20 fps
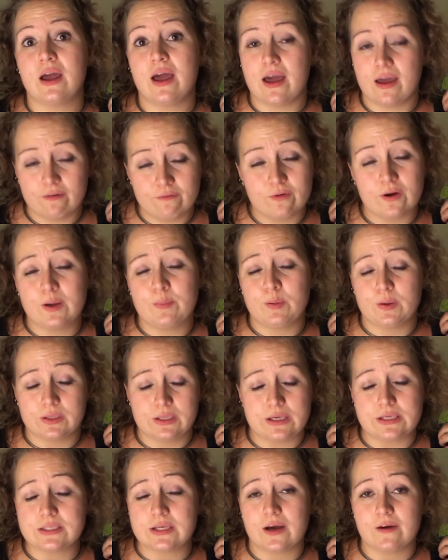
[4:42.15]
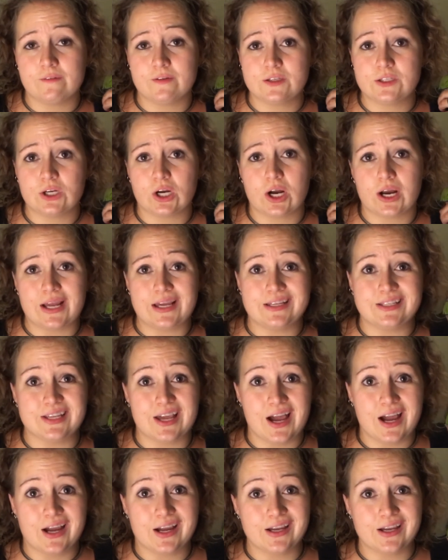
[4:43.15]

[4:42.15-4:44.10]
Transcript: every police officer is